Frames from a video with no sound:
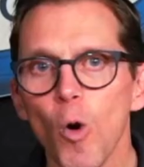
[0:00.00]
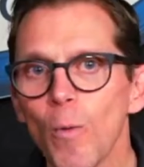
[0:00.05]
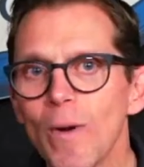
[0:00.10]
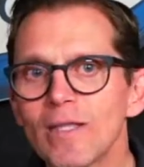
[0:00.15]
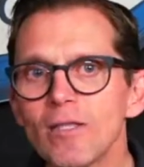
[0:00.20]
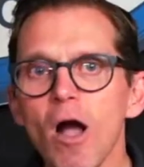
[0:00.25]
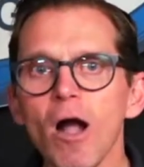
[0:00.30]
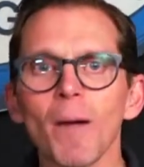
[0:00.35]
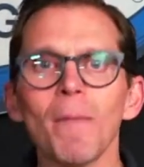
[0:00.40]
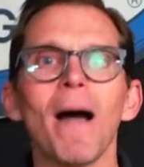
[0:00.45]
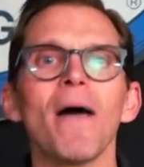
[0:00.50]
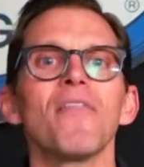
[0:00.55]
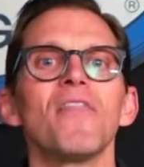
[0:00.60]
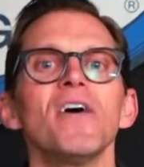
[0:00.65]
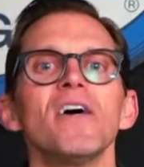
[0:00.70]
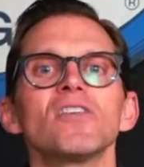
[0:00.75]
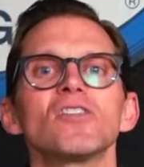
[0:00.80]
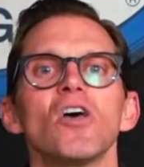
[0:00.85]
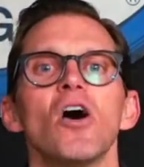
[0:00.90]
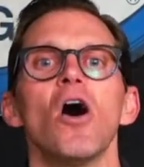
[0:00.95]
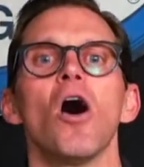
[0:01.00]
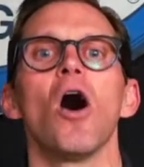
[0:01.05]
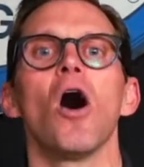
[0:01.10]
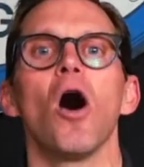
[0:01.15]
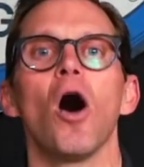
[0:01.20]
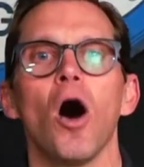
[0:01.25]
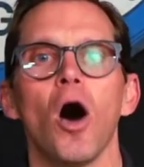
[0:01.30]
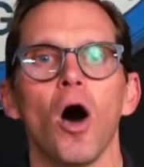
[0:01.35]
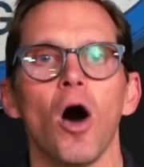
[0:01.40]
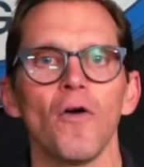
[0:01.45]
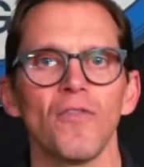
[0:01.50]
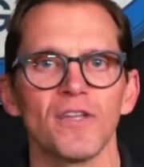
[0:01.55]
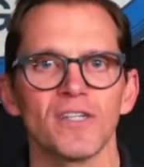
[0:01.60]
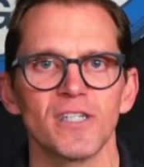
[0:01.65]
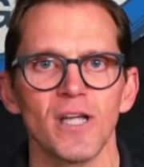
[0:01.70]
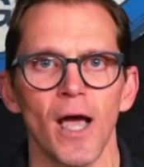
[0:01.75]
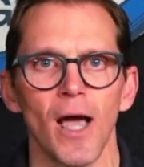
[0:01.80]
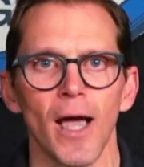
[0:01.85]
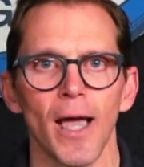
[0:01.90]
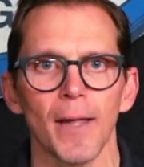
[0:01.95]
We talk about this all the
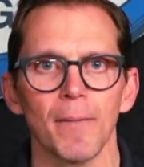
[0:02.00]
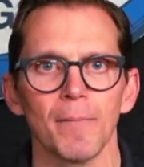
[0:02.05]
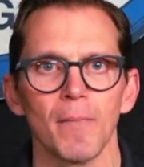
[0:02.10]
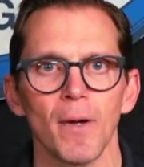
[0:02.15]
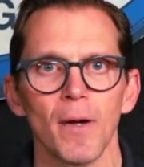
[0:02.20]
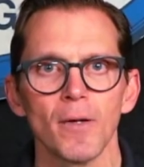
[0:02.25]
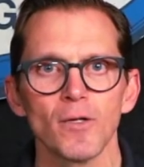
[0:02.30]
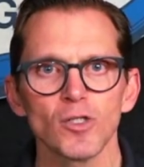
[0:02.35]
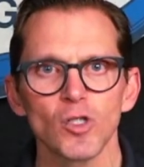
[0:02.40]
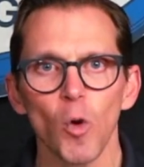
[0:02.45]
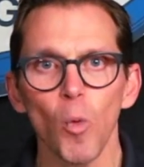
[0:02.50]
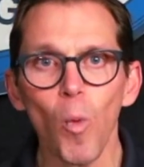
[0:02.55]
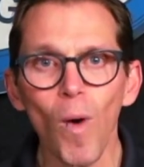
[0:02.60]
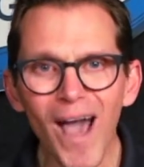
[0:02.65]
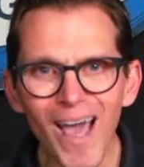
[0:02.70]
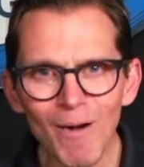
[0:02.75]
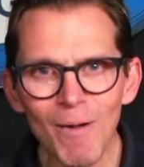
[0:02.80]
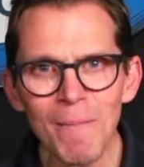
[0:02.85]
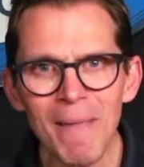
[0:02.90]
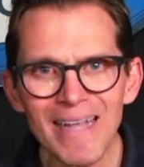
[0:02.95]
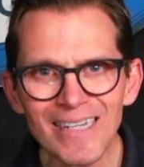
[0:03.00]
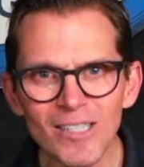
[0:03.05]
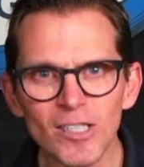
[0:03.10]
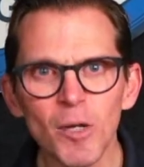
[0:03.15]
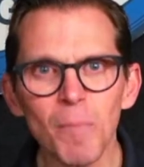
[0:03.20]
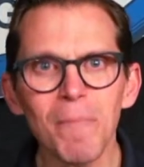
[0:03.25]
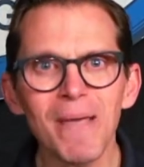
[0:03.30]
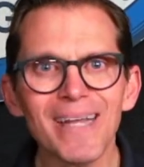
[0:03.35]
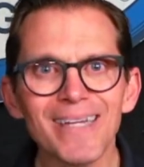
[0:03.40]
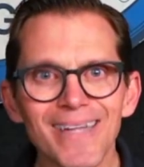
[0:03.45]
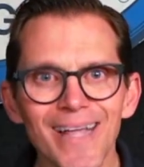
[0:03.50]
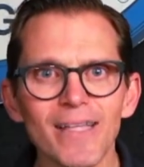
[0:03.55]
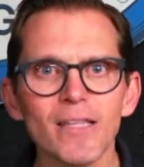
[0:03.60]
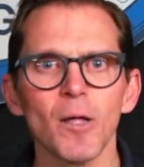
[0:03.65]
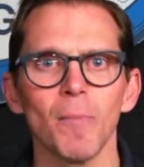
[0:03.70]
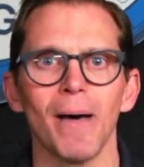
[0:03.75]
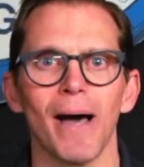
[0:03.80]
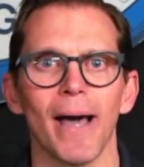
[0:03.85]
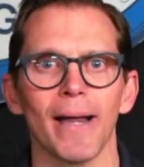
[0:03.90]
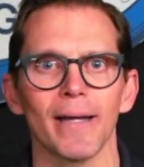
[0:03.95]
time. So why do we make such a big
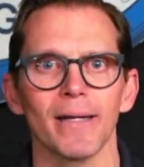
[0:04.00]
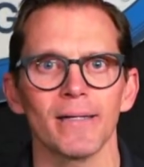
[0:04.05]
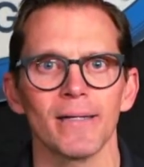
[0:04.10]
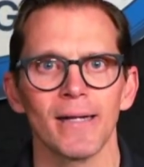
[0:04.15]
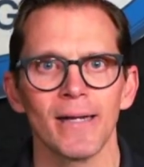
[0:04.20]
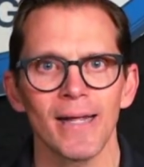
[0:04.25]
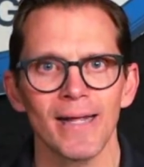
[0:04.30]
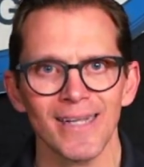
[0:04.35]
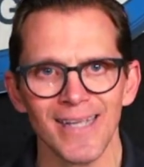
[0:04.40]
deal about it?